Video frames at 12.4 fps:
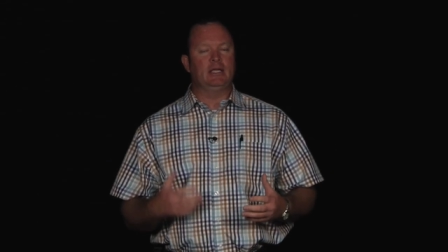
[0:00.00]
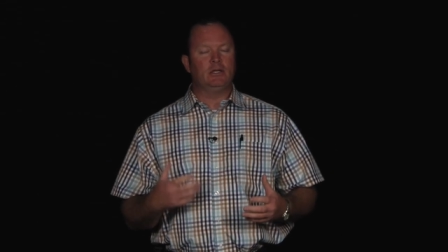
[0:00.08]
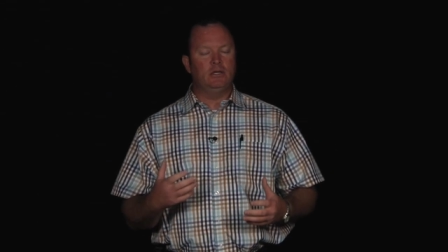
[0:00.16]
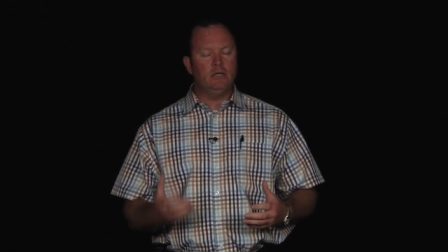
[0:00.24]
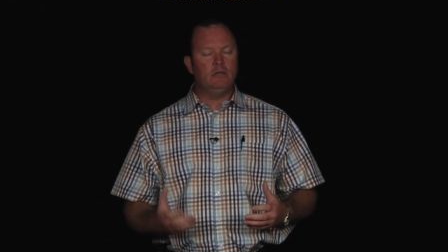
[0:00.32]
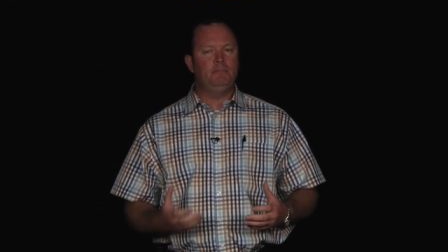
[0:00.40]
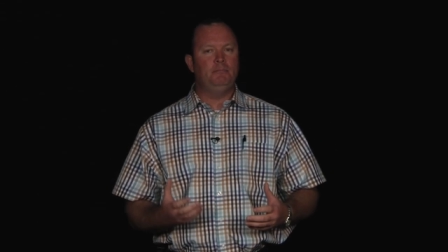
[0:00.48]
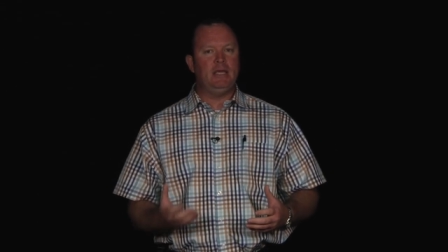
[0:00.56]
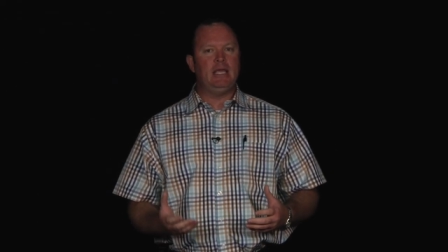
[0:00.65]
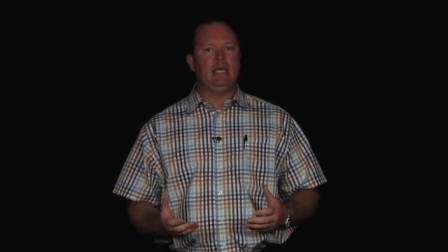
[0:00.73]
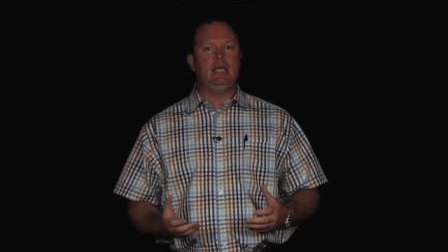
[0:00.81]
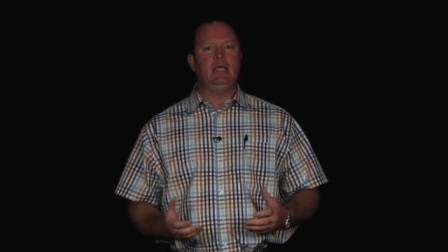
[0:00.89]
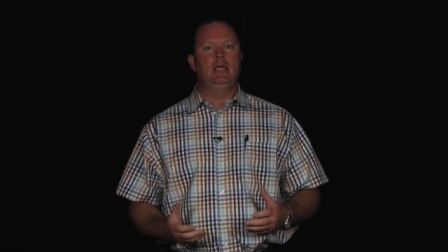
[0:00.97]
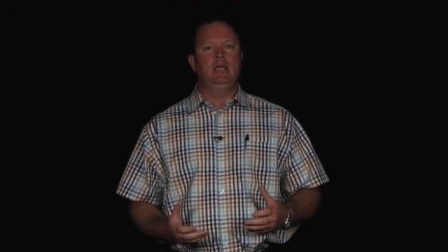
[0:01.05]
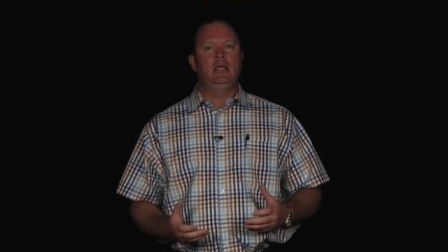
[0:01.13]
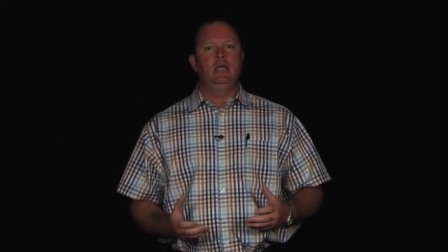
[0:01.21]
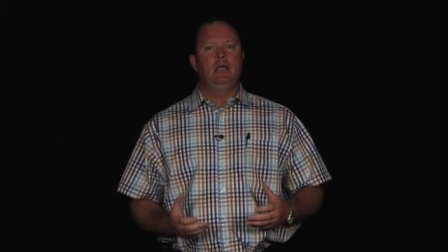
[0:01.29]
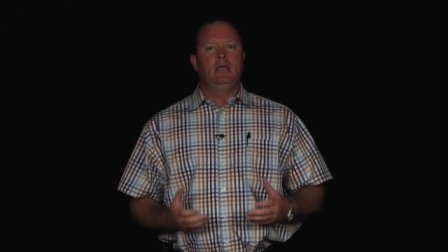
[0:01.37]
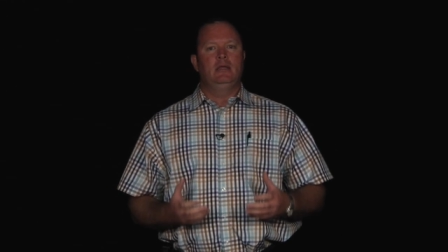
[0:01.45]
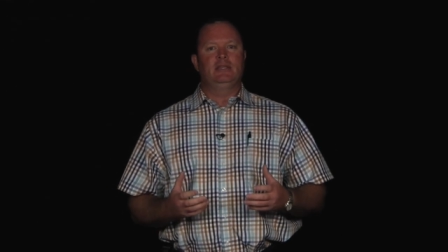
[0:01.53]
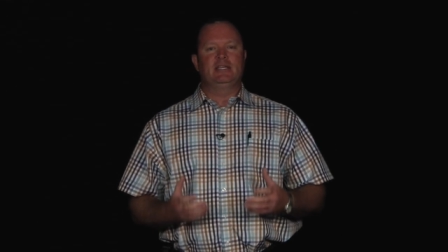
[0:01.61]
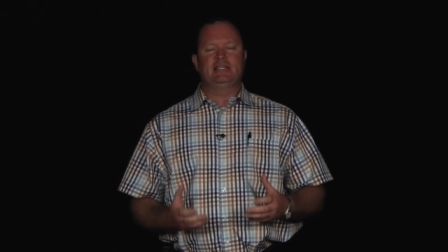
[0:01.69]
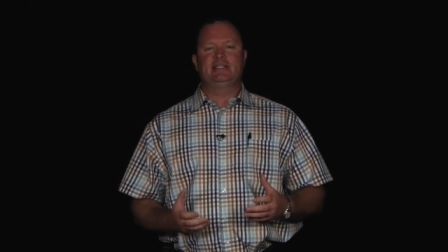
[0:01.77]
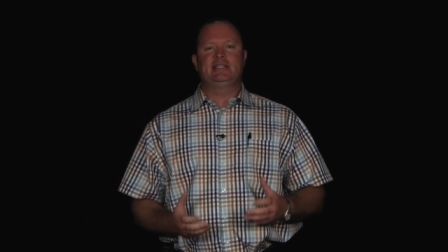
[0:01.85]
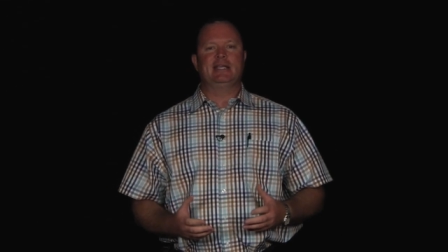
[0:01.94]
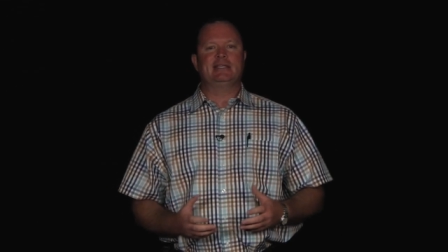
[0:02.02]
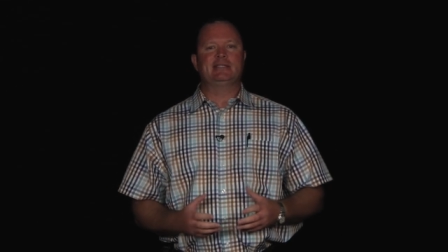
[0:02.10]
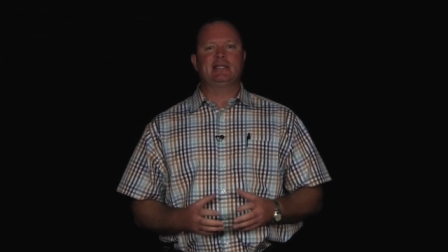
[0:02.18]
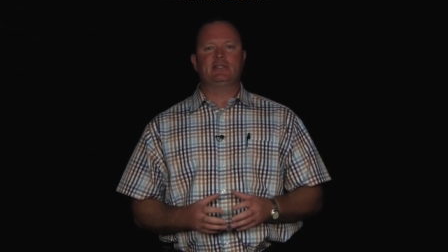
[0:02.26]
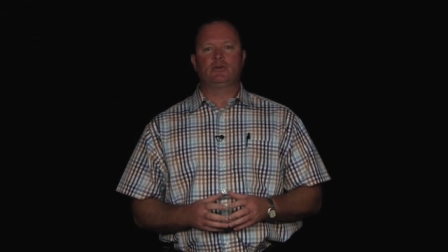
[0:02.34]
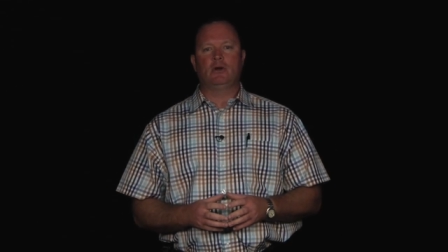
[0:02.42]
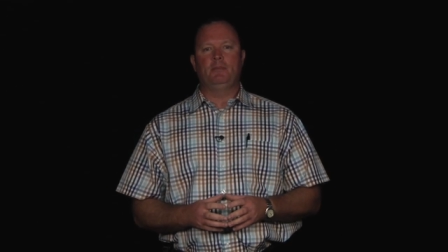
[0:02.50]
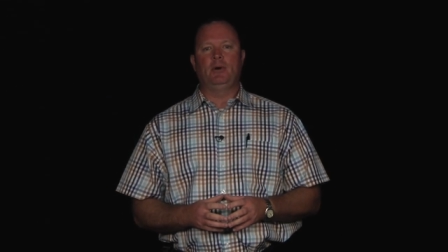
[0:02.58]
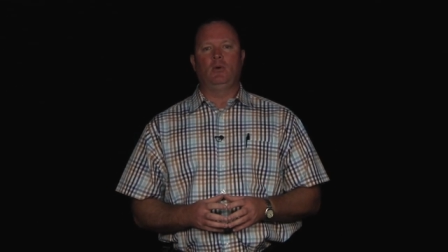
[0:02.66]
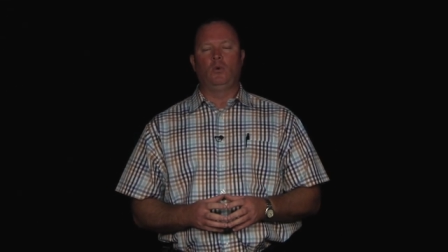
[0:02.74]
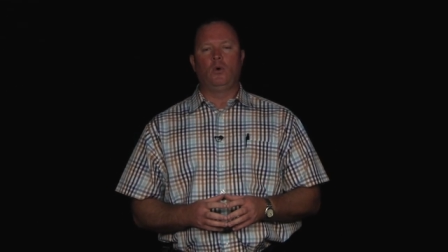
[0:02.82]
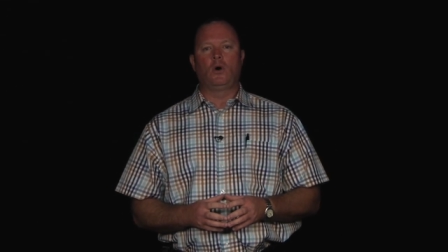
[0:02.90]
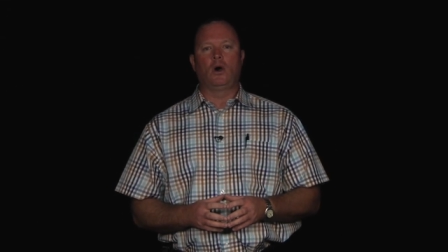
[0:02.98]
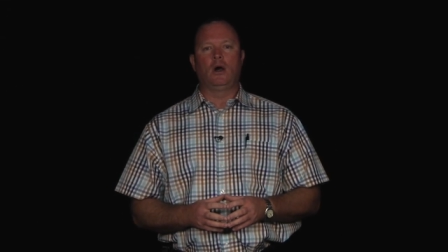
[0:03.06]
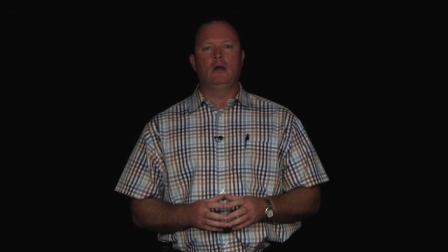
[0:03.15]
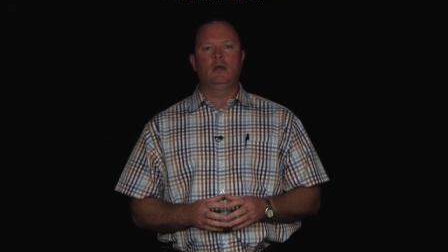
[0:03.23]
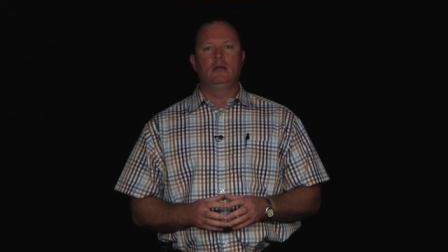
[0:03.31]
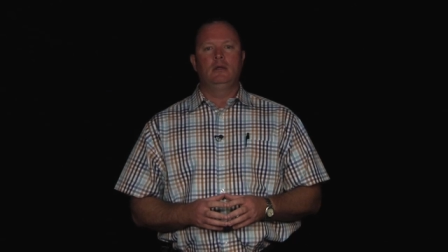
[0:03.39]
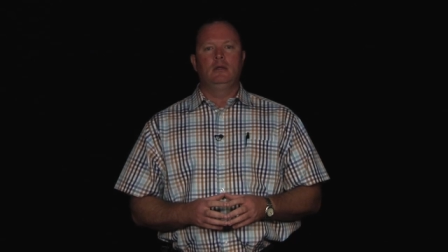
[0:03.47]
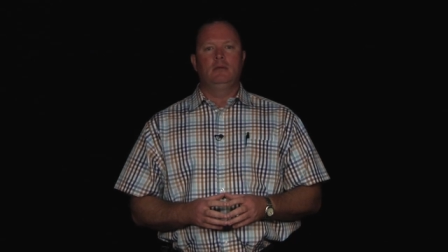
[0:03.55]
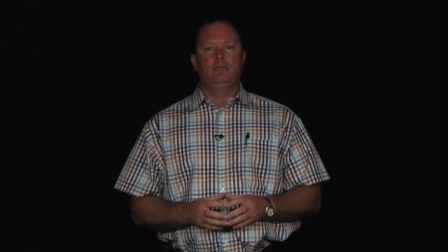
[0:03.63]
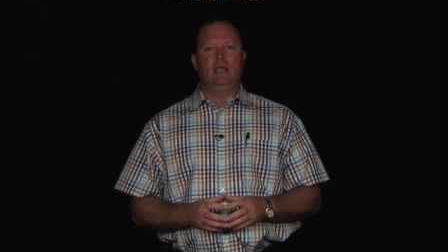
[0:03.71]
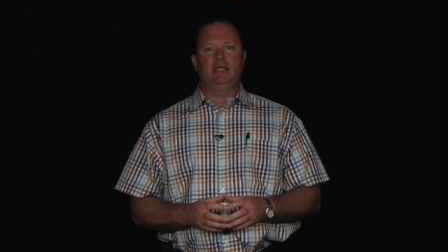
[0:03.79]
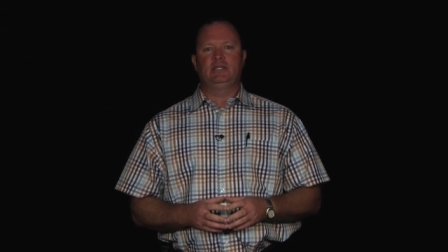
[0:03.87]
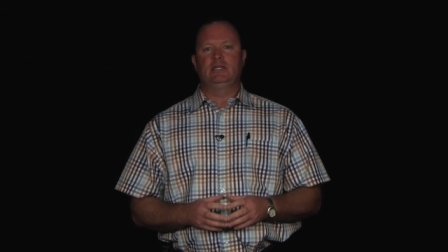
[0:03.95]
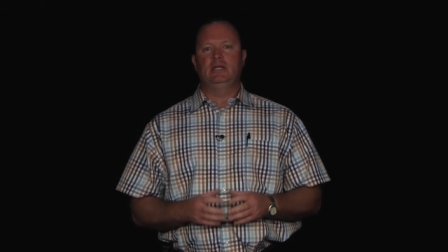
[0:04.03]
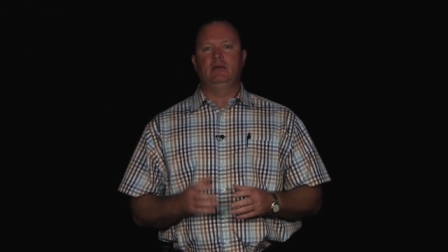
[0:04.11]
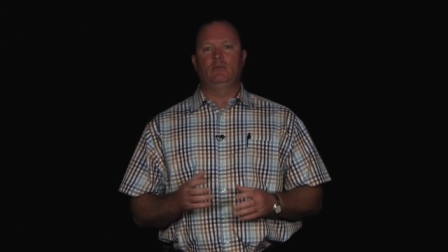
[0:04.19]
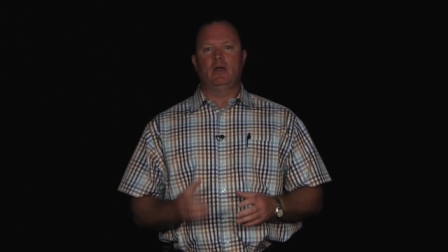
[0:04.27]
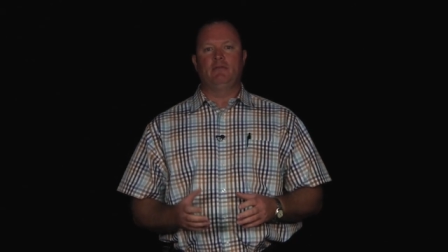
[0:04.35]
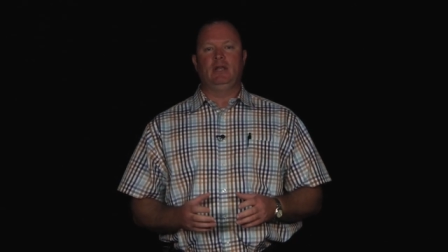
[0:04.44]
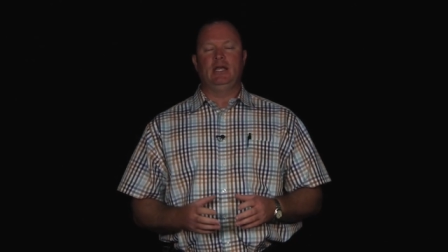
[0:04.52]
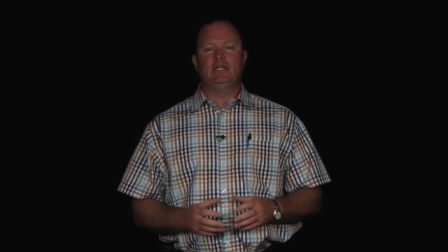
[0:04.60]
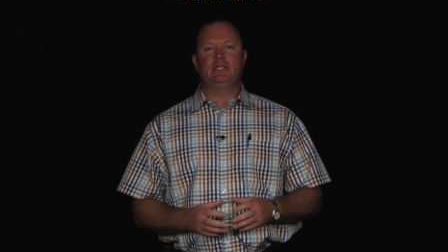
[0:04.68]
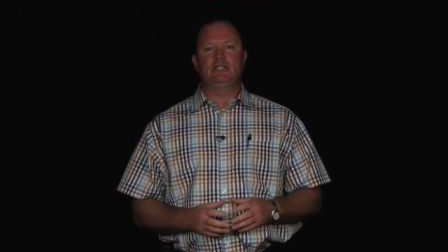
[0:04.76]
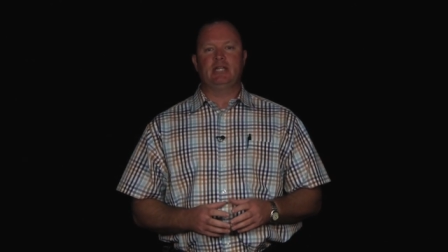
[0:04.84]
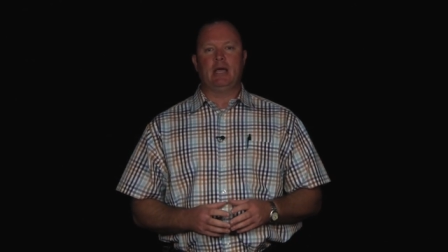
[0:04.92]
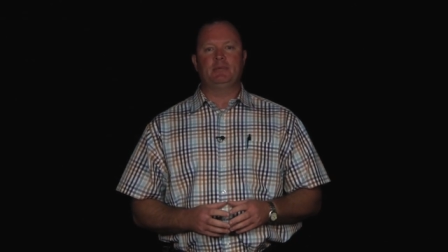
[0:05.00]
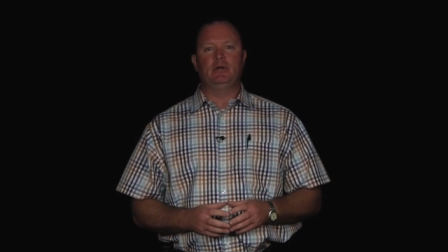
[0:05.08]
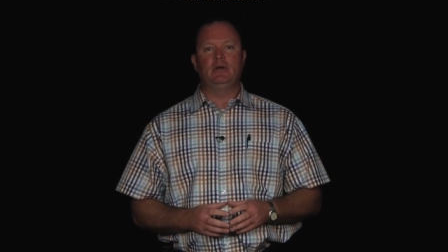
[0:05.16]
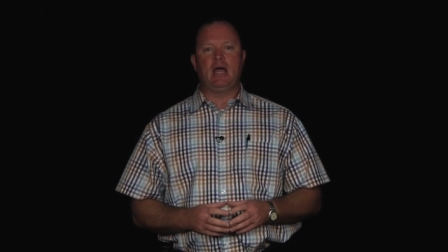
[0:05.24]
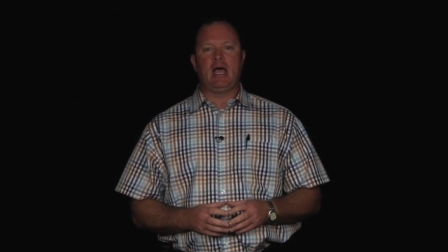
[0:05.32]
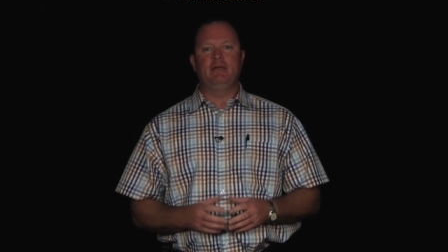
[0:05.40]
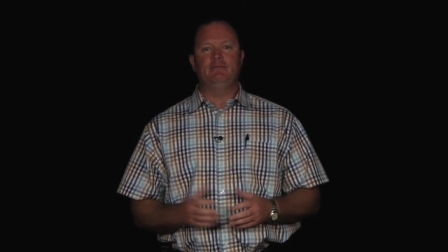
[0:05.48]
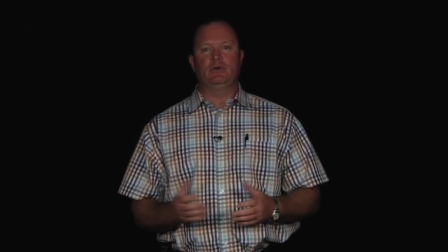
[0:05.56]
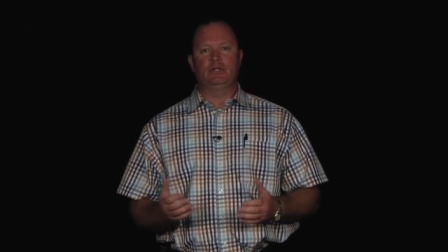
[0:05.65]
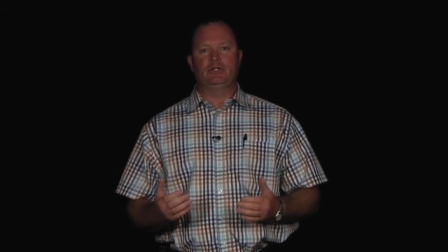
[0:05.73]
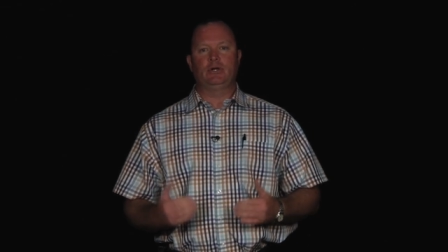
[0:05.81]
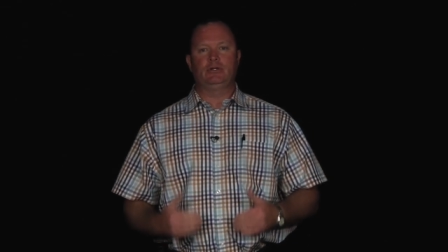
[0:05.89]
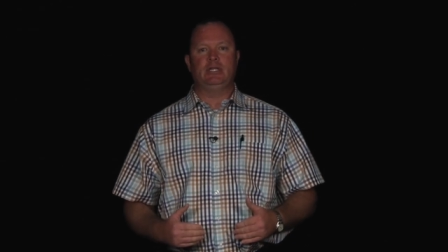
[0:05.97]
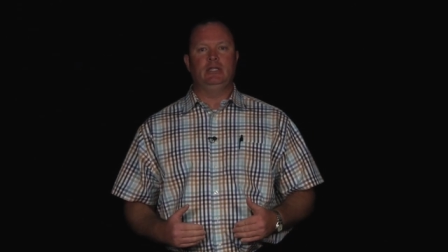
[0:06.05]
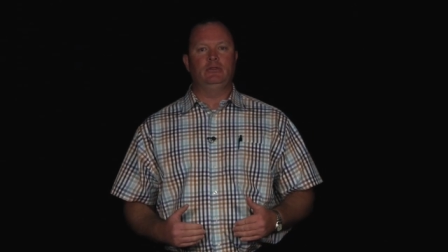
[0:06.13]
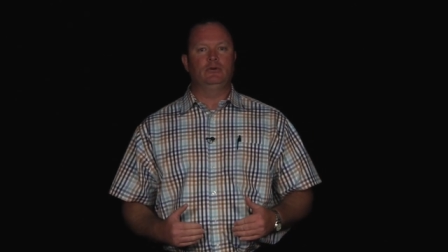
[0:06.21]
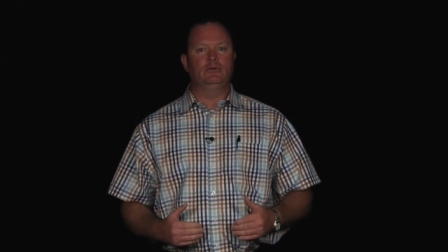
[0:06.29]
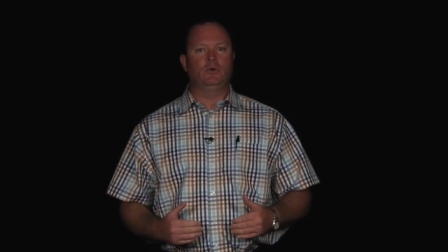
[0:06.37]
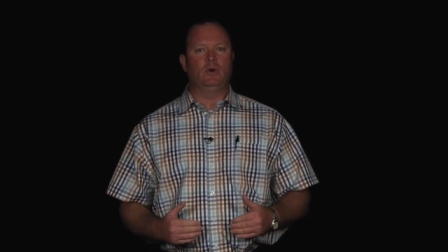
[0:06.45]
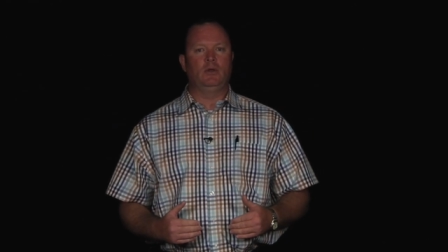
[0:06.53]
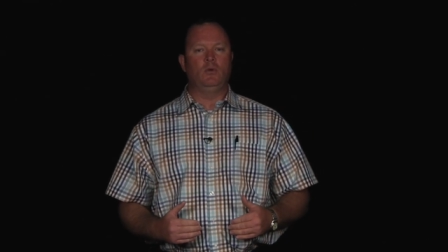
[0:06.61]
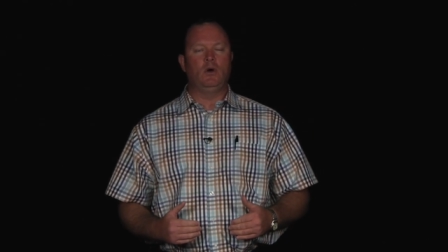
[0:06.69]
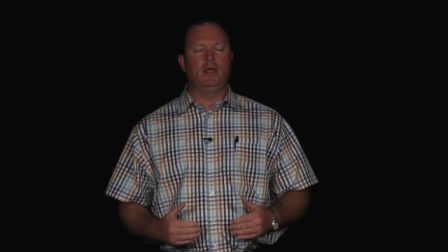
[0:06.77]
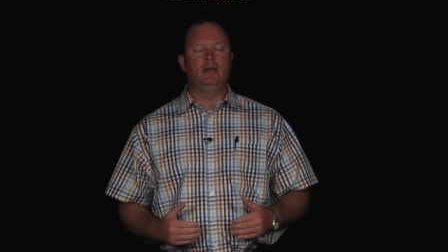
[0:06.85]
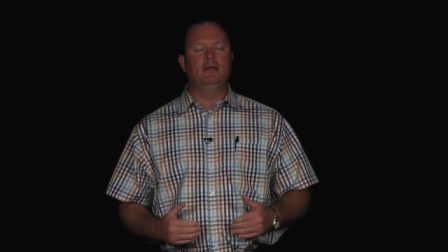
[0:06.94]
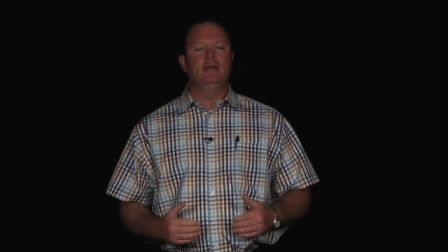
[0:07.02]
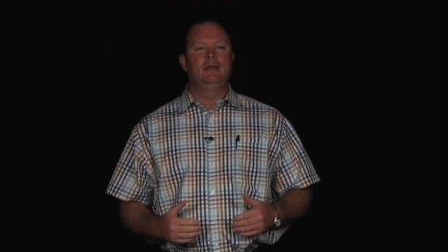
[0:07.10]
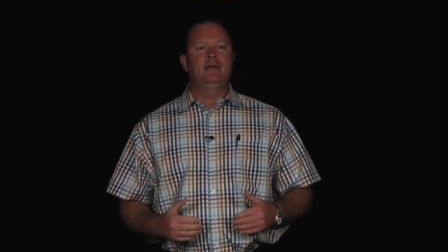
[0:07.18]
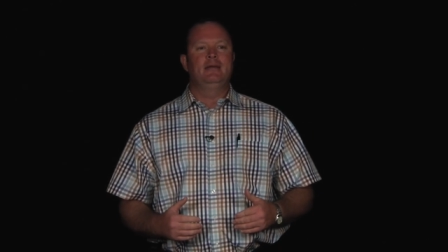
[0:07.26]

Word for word: It could be the sixth trumpet war mentioned in Revelation chapter 9, verse 13 through 21.